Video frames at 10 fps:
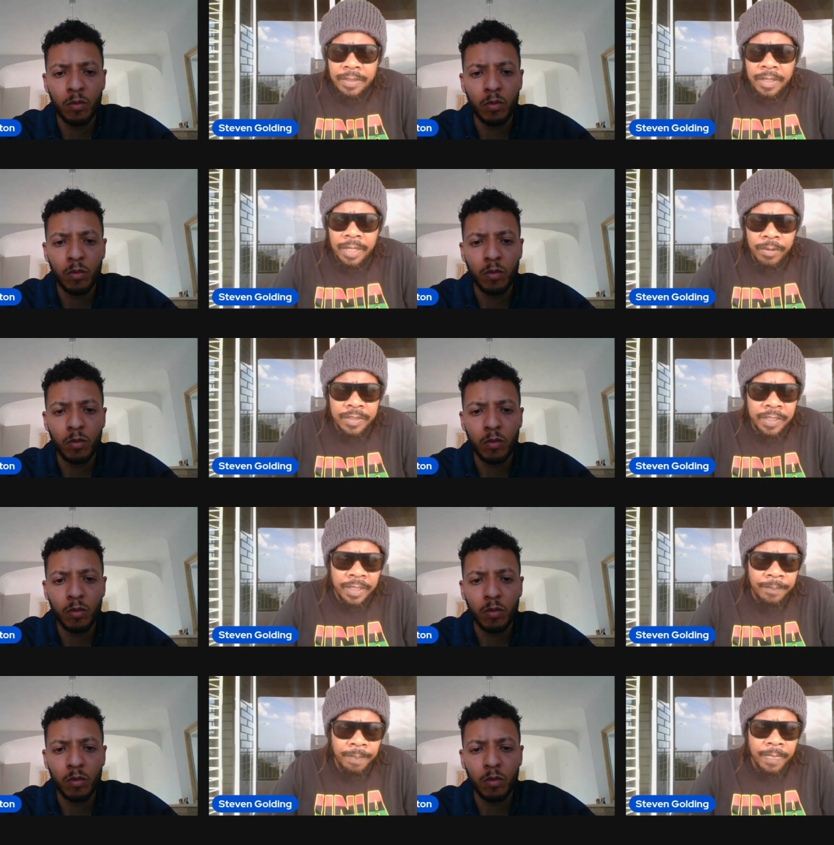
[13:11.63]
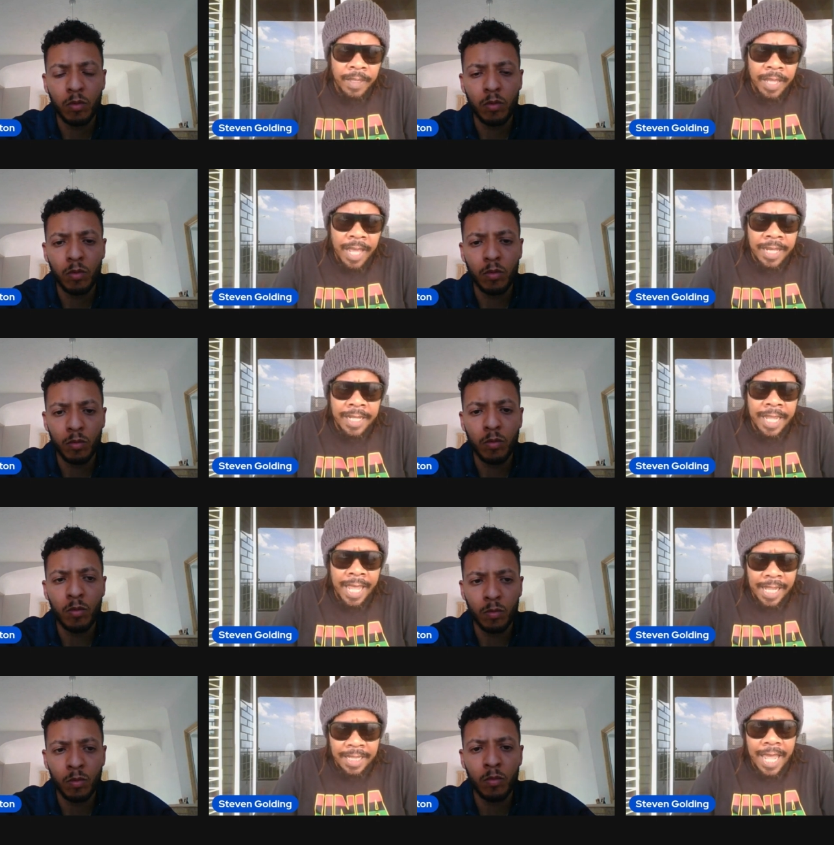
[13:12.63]
Speaker 1: liberty and
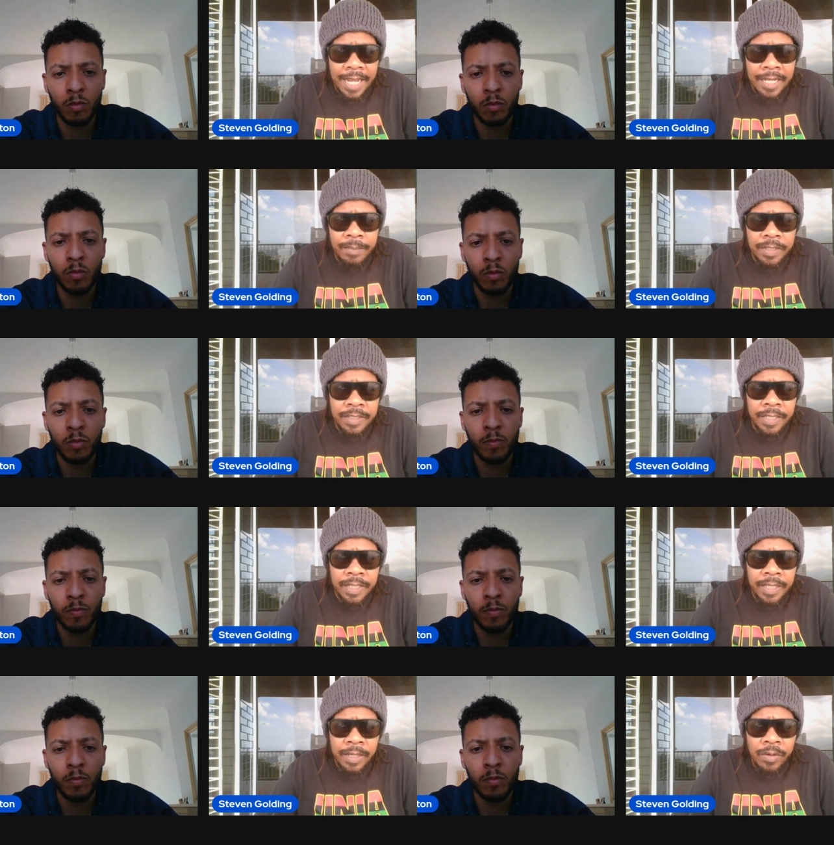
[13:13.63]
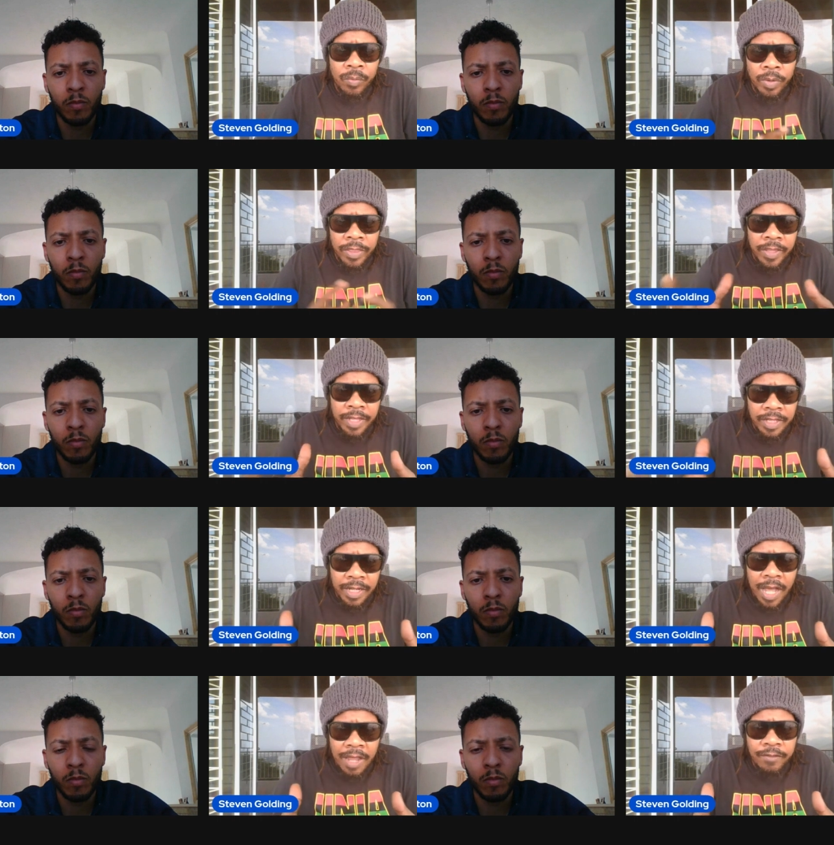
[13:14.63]
held that liberty within the
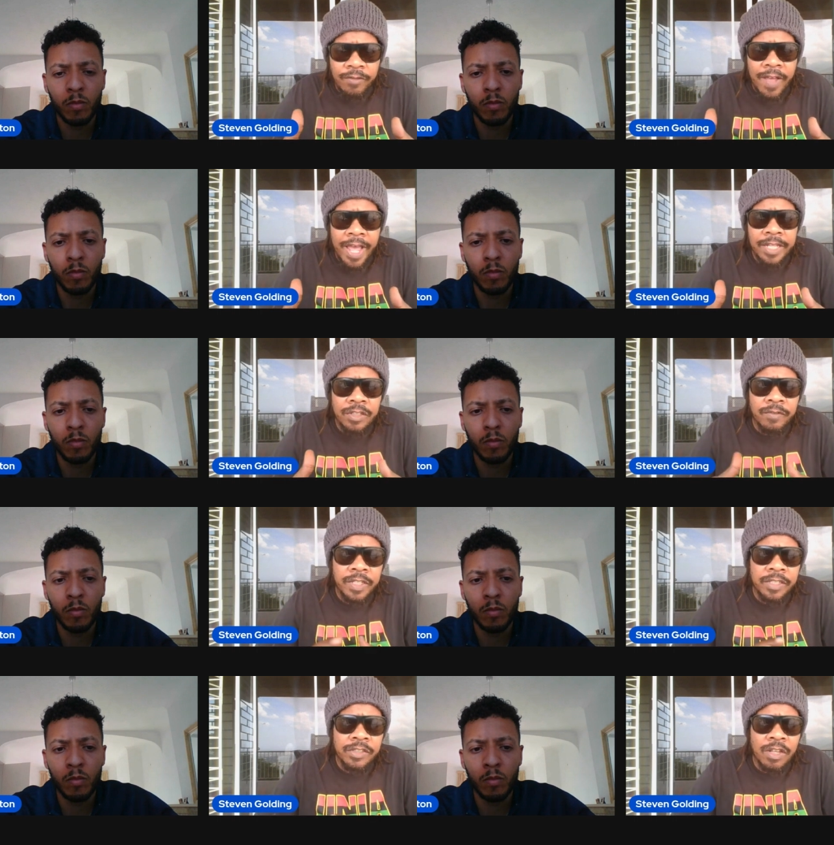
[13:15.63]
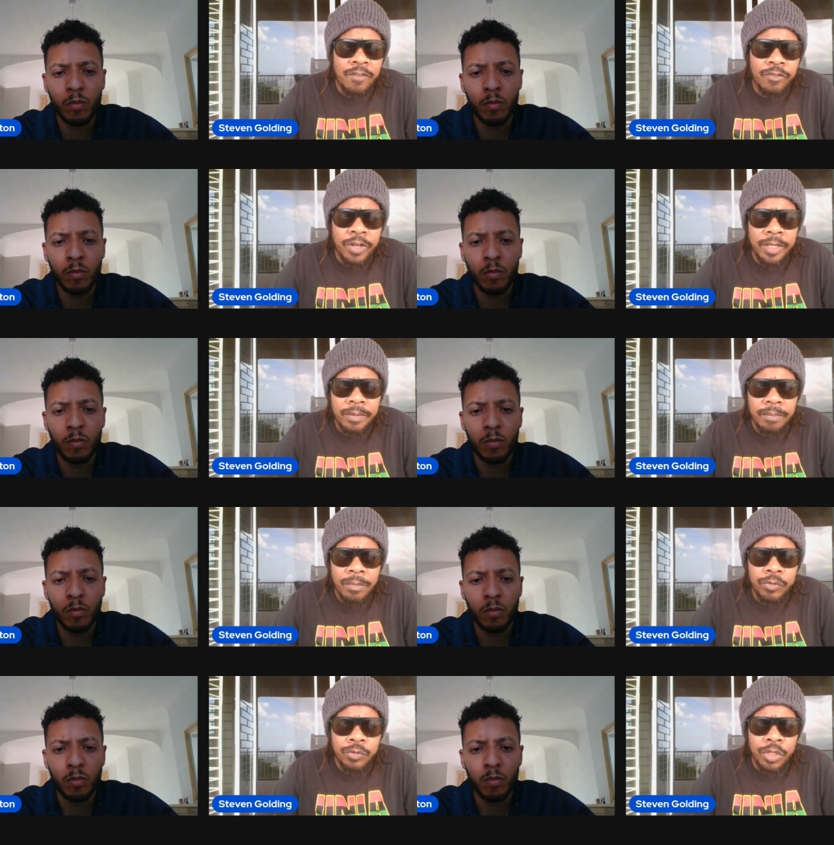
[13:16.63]
confines of these sovereign
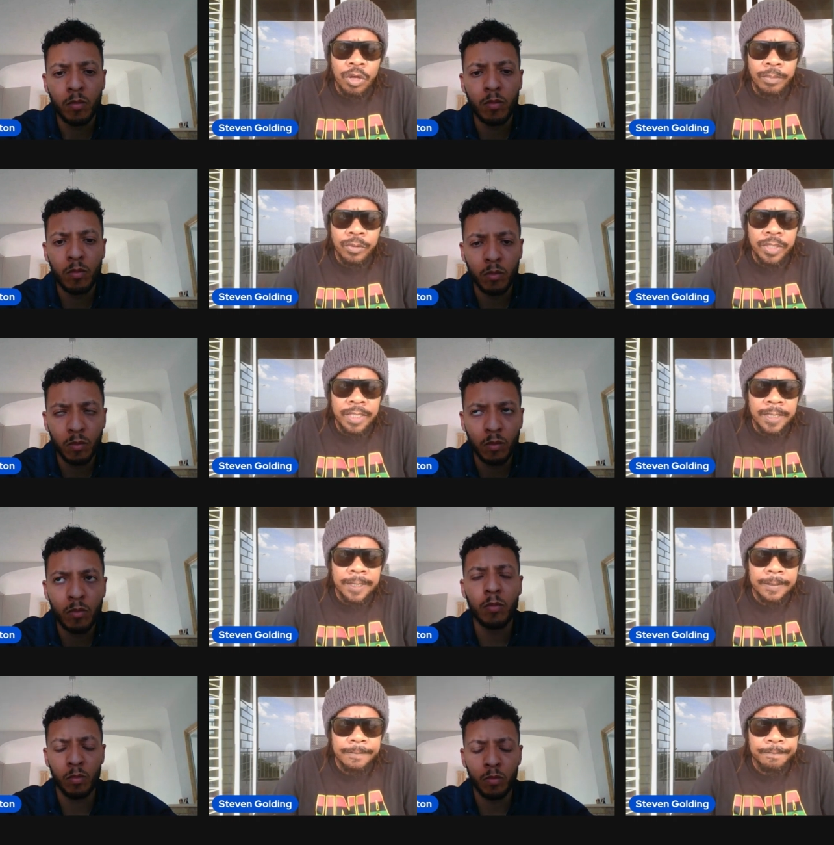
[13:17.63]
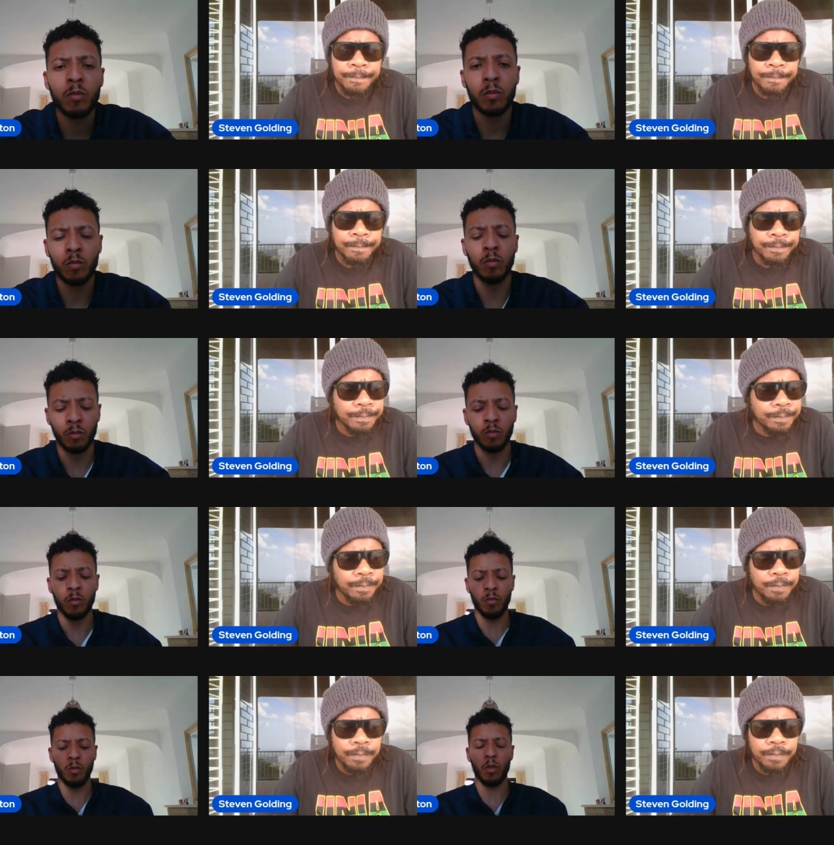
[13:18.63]
Speaker 2: Maroon communities.
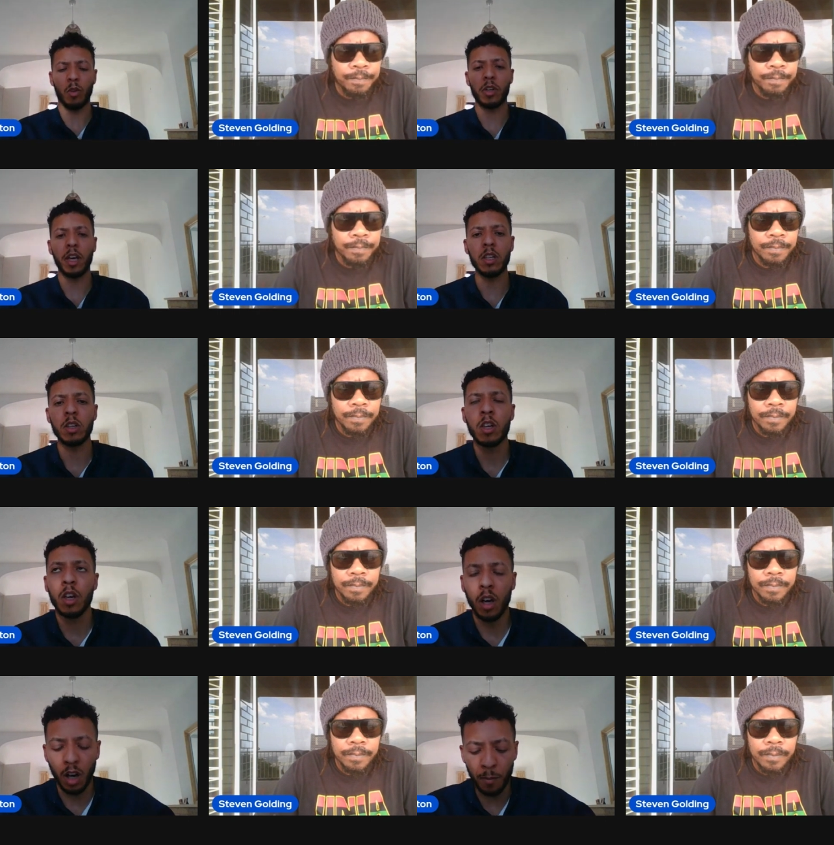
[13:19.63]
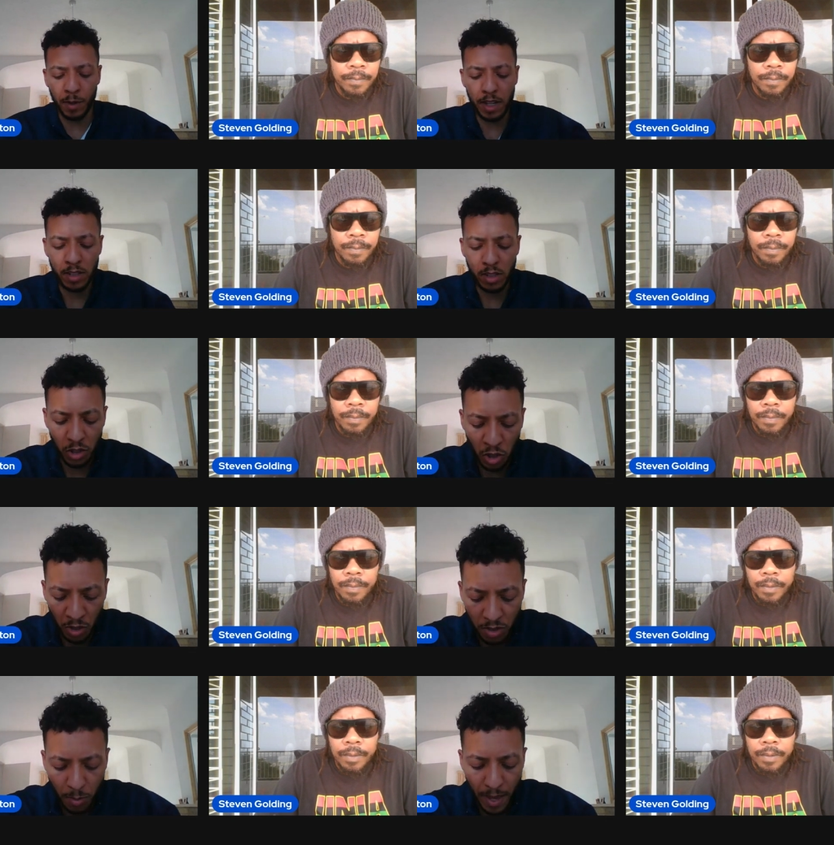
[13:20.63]
Okay, um, let's touch
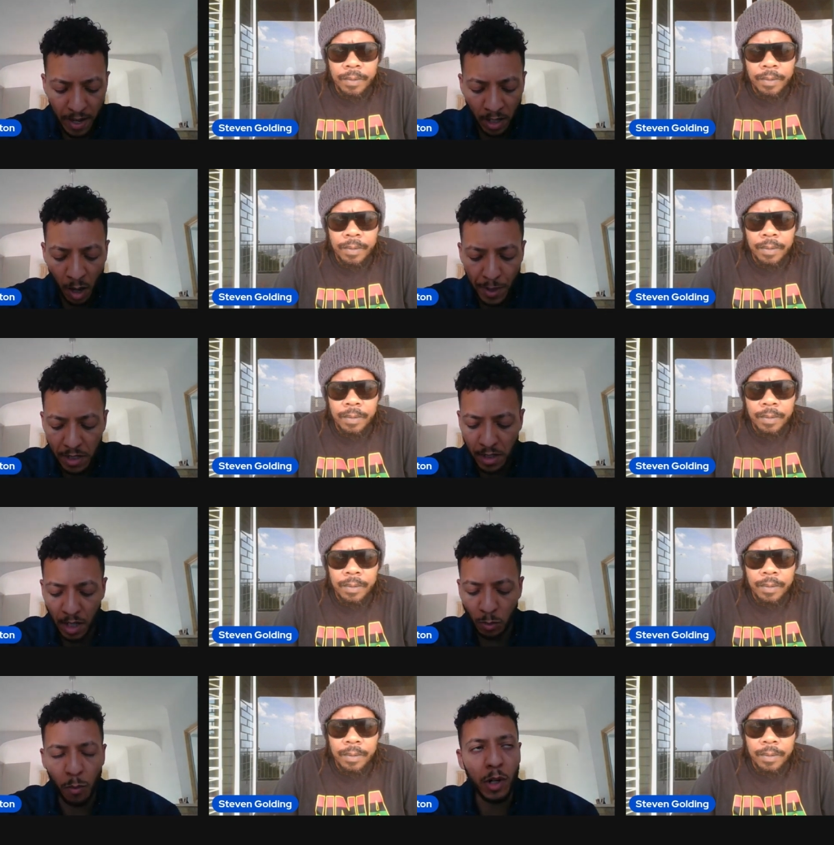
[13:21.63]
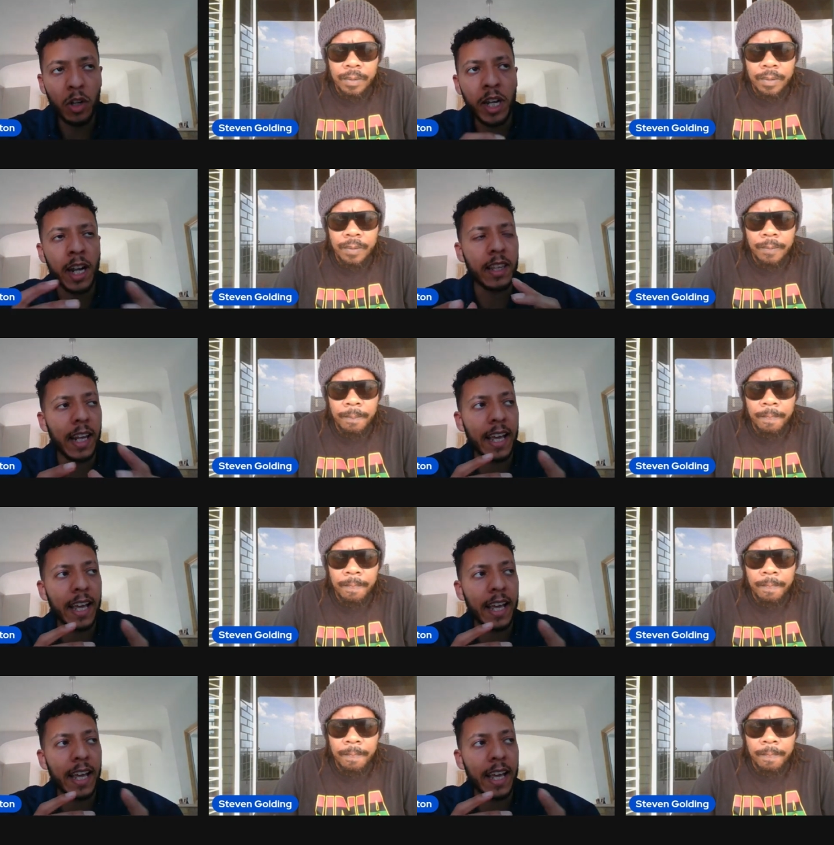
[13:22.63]
on some economics then when we're looking at the